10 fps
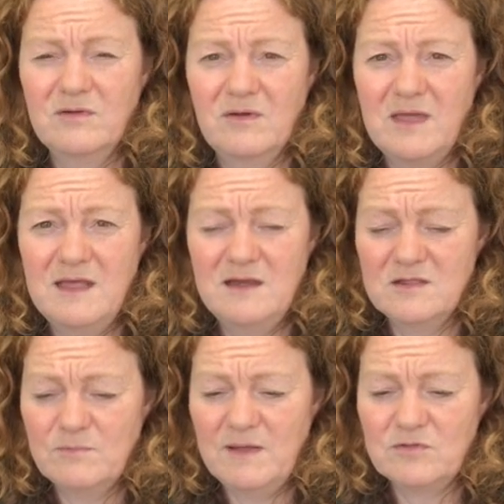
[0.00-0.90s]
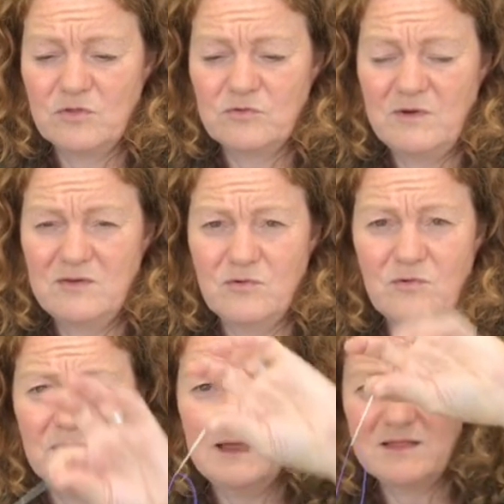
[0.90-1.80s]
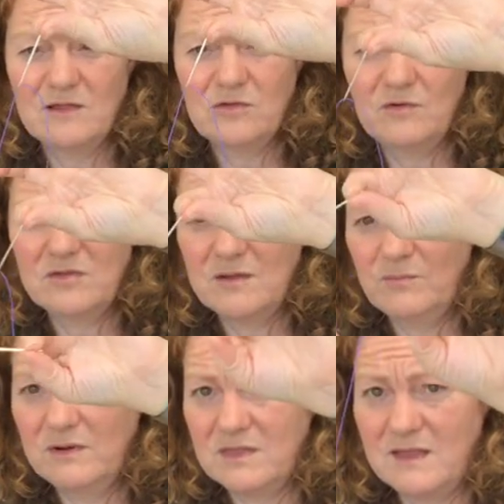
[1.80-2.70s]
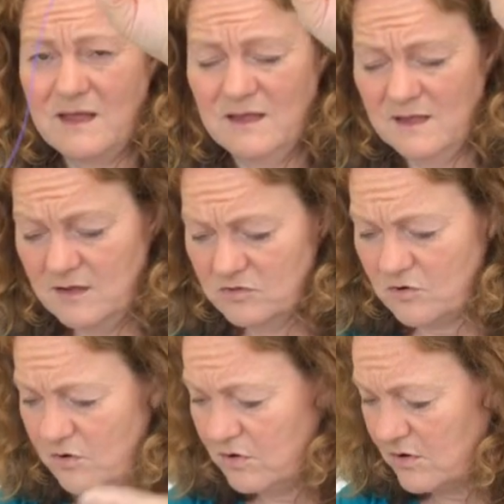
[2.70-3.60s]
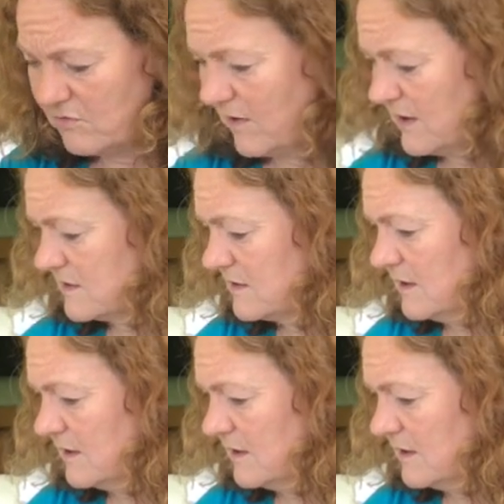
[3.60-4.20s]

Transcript: Okay, you need to be able to thread the cord elastic through, simple as that. Darners are great.